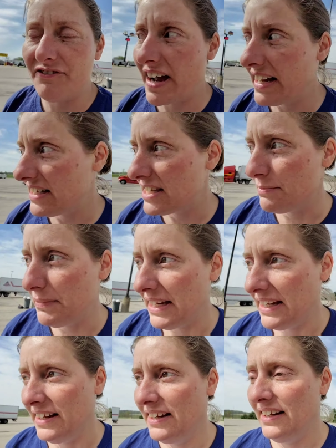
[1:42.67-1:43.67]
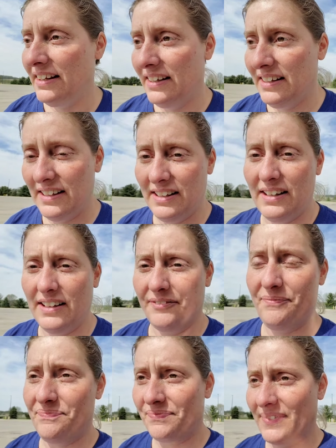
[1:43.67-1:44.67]
fine to me.
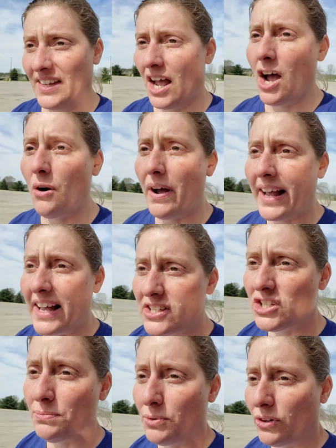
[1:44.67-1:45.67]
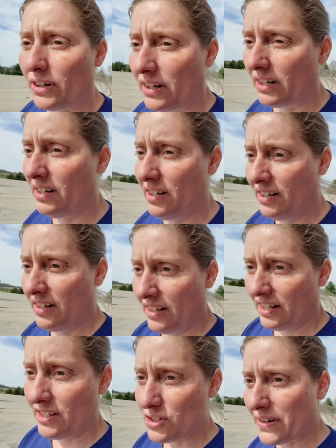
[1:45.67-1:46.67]
Oh, I got two more.
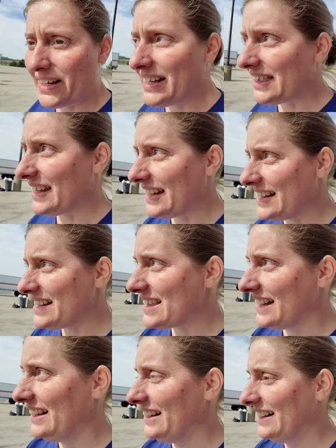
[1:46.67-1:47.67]
Do I hit these? Oh,